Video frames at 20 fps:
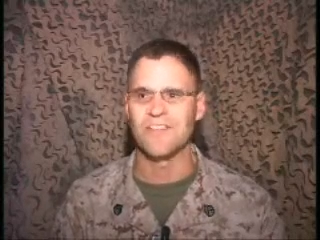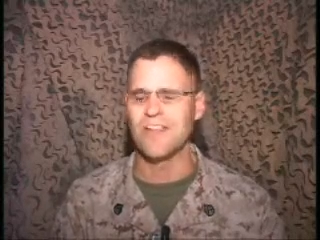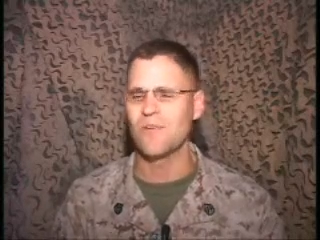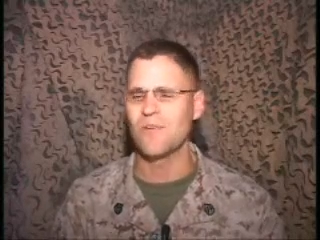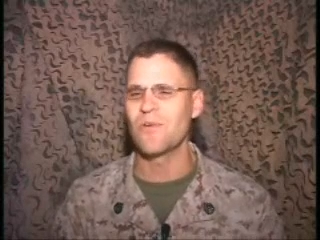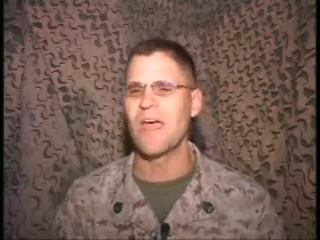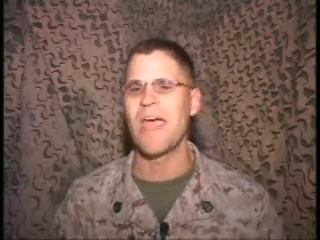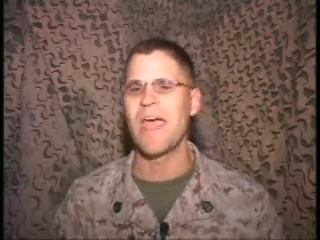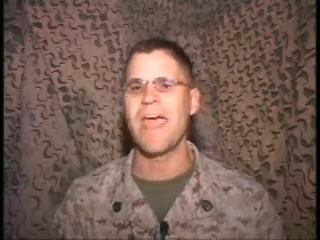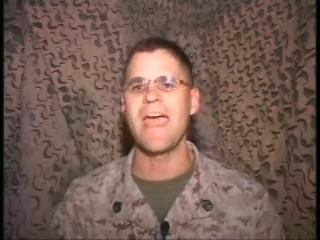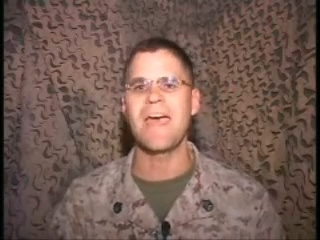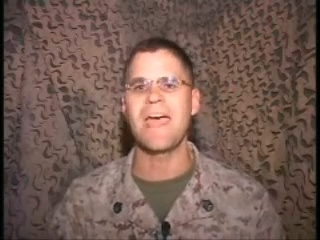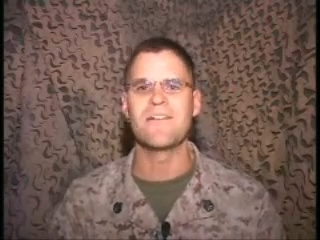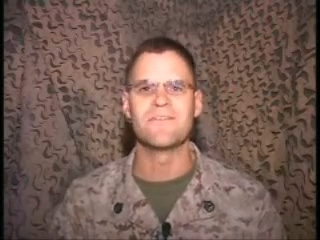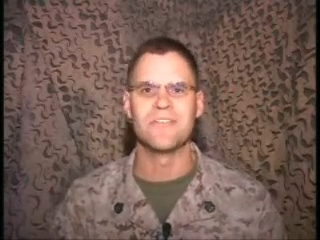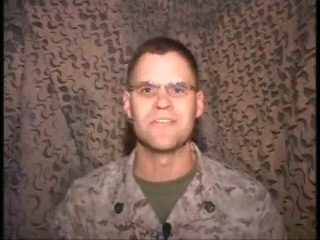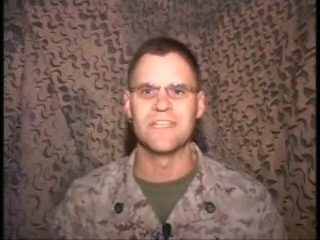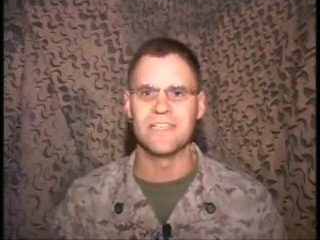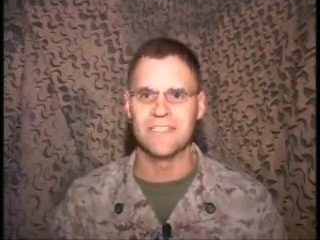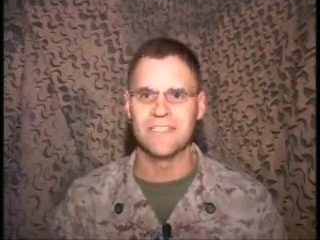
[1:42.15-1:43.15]
They don't
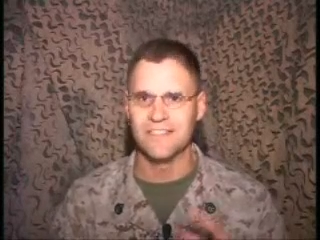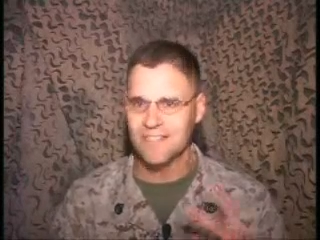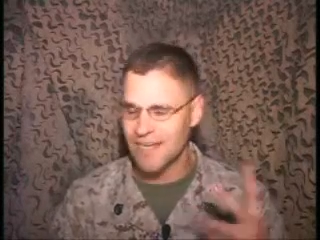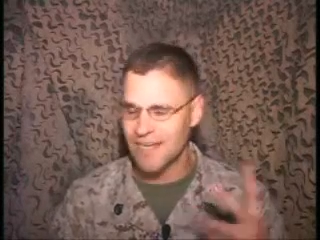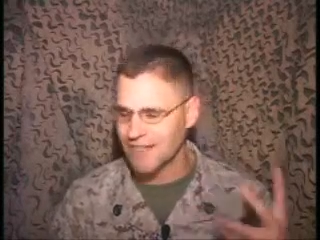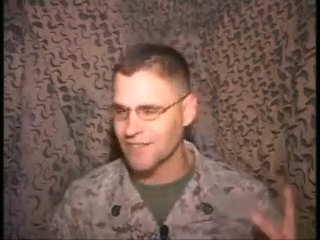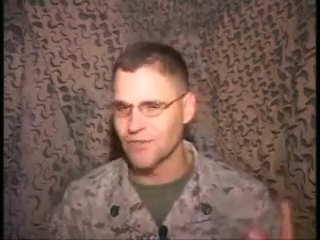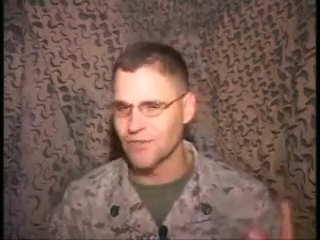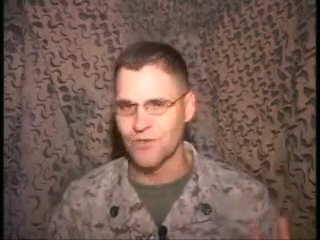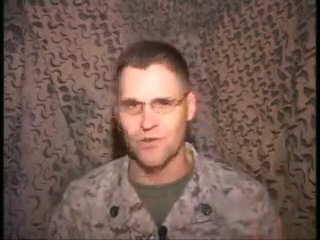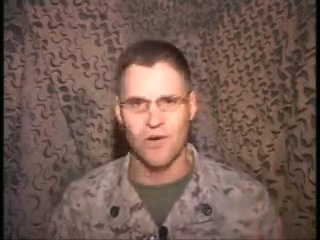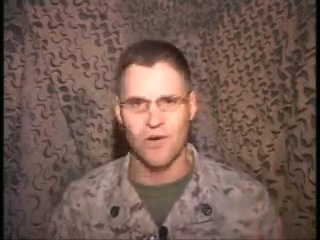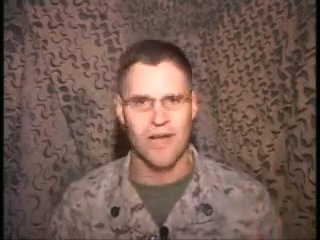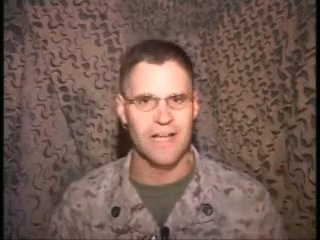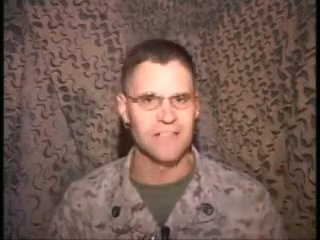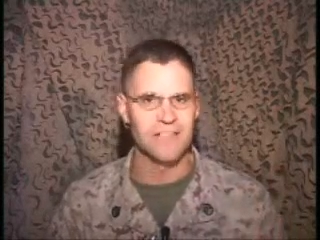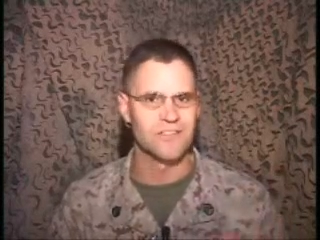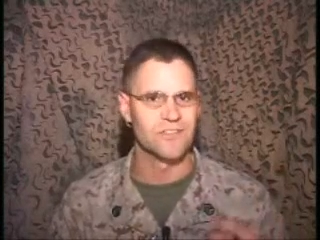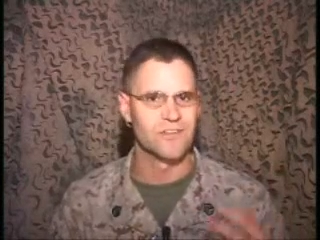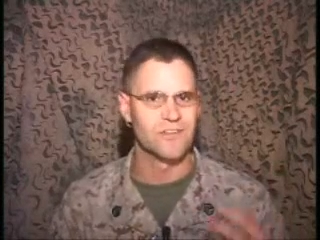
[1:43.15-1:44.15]
have any
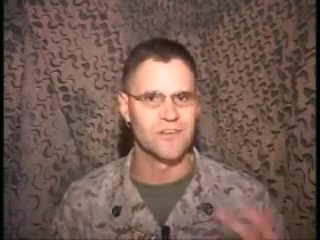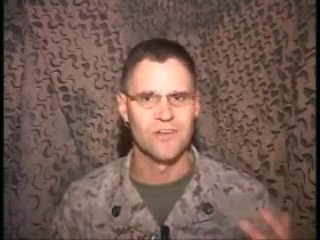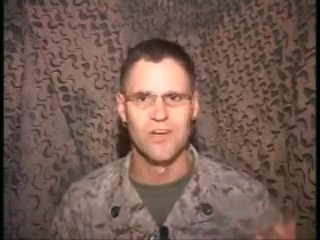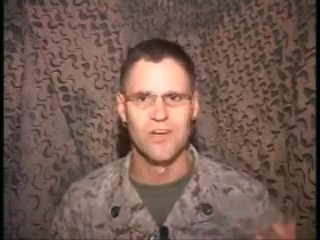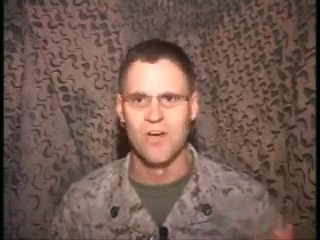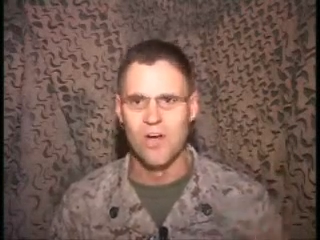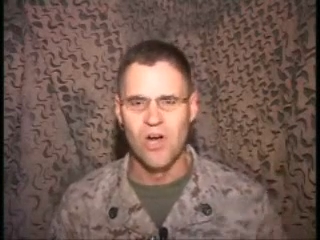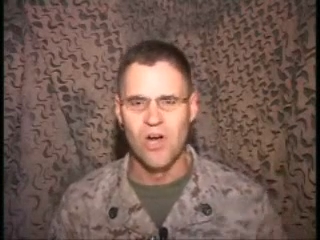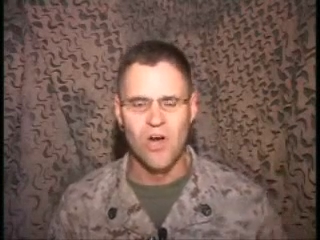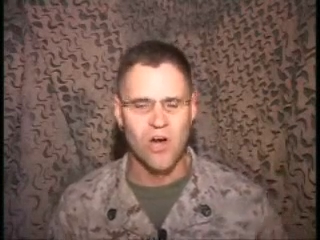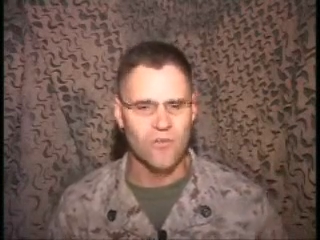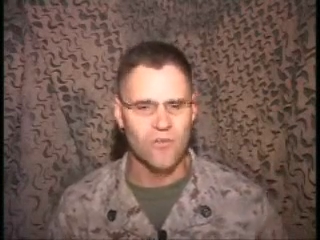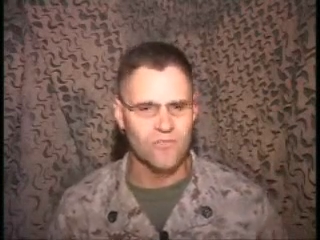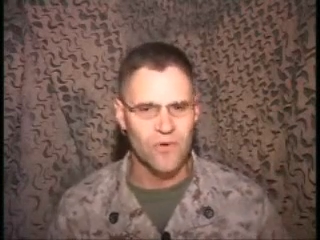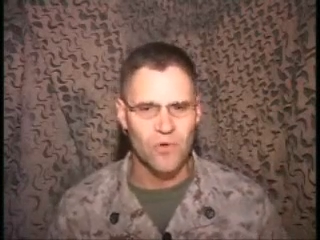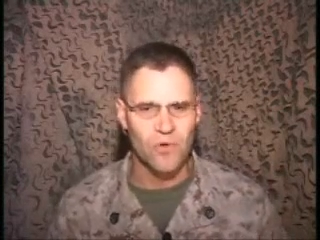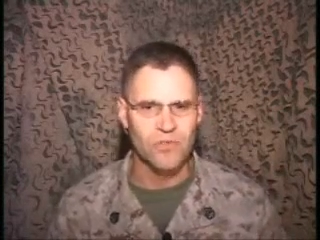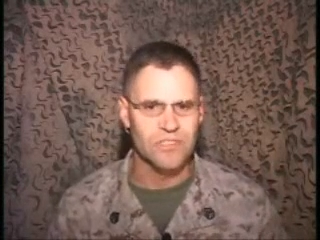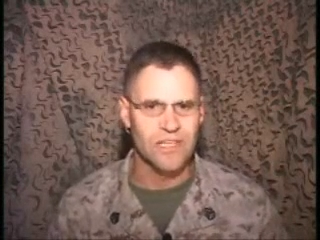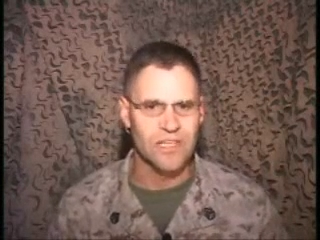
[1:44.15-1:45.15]
technocrats or
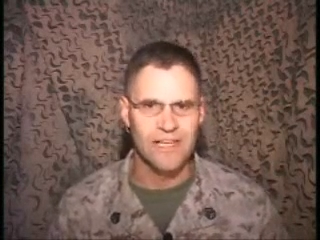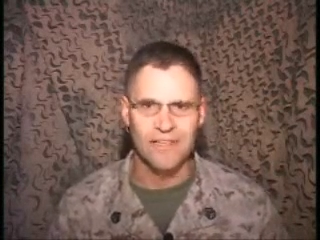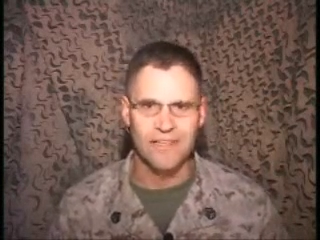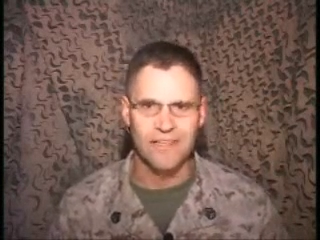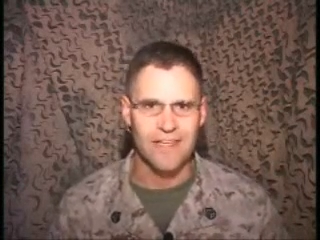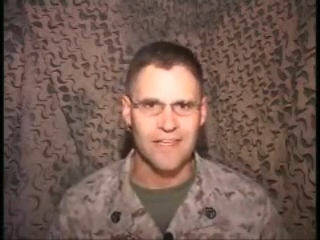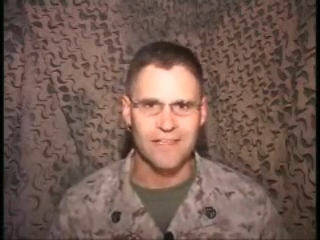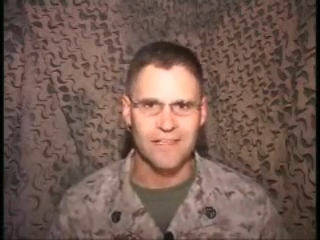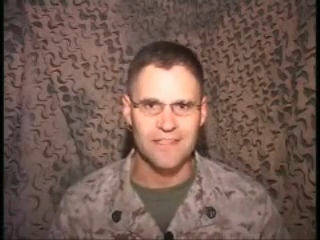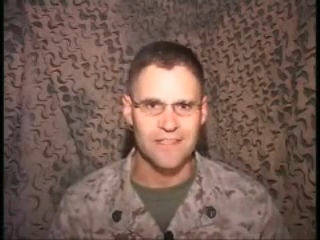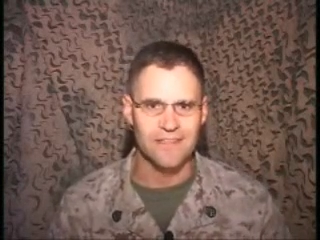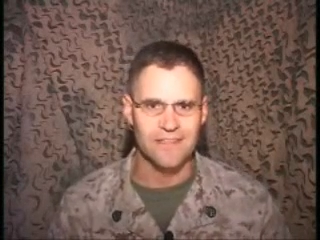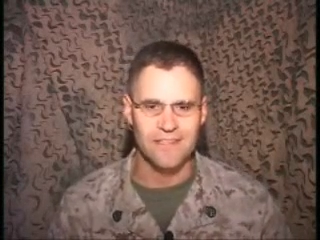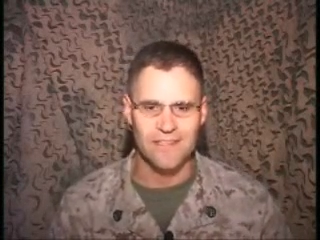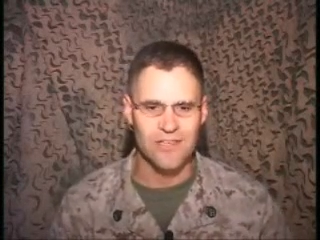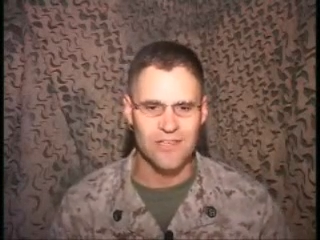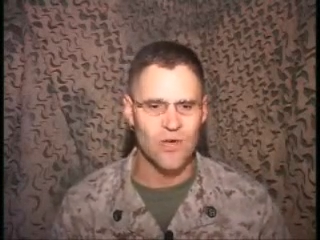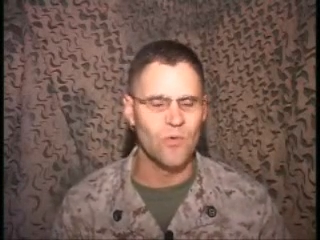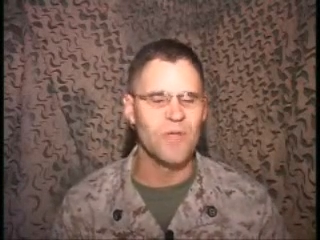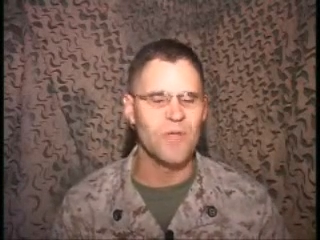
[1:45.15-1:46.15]
folks like
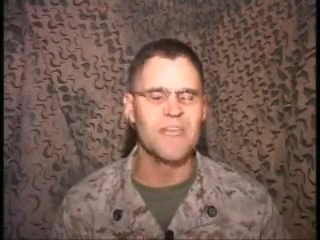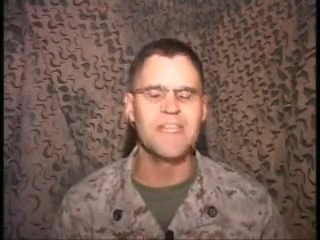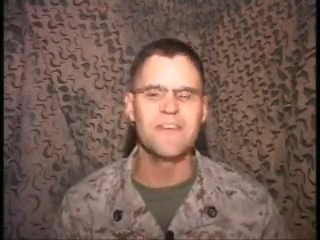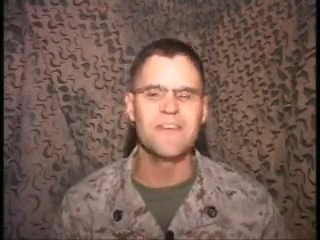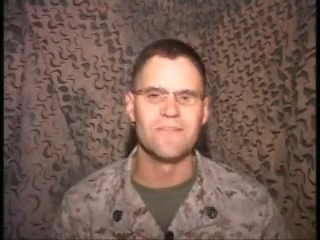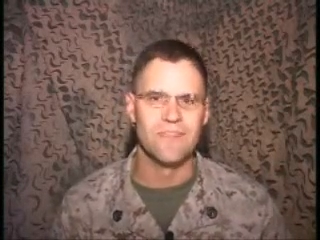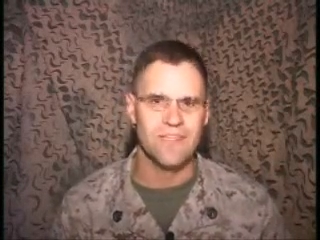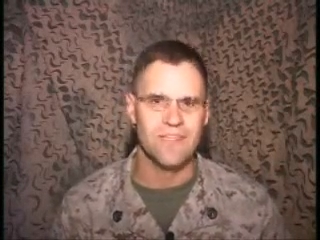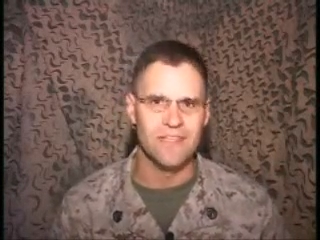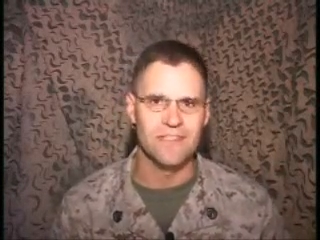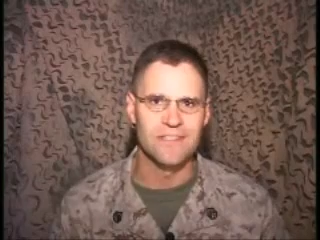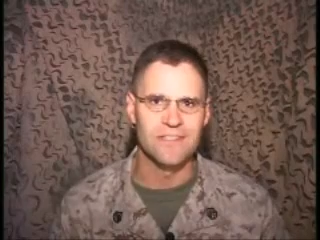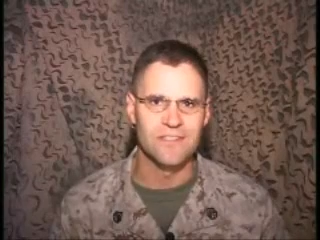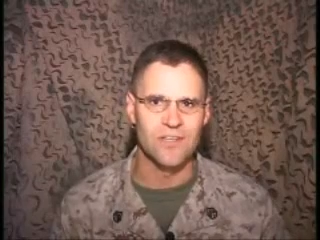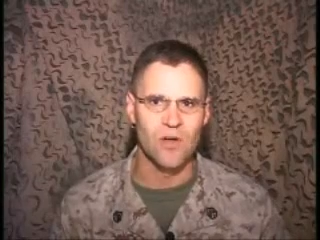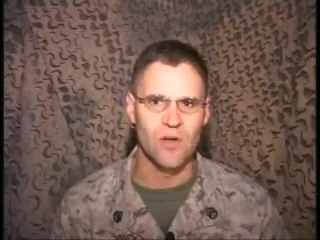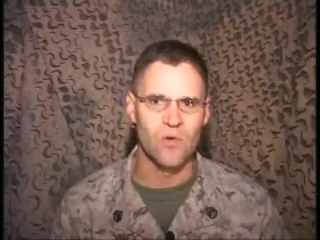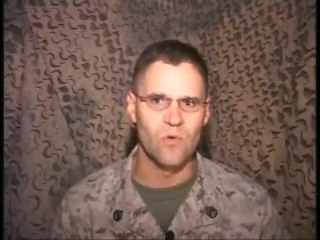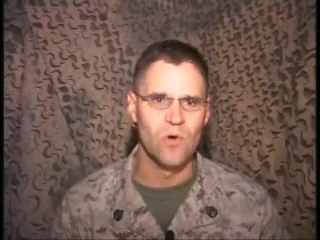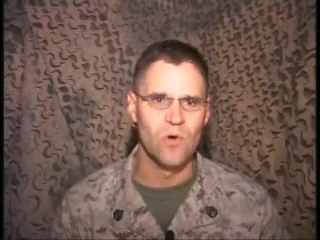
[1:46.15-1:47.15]
that know any of this.
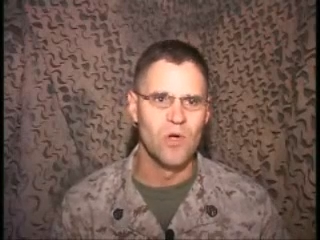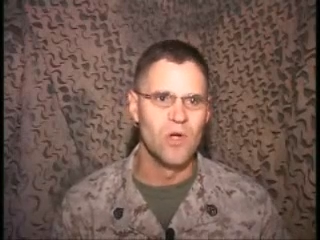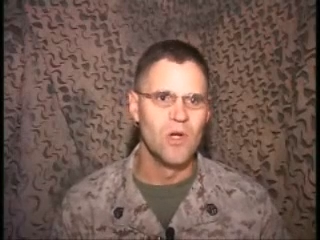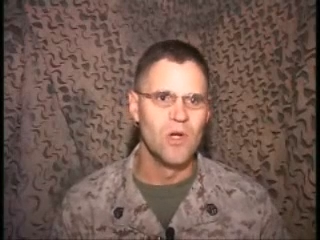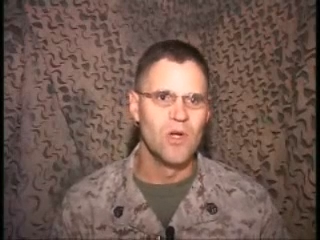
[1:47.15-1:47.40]
So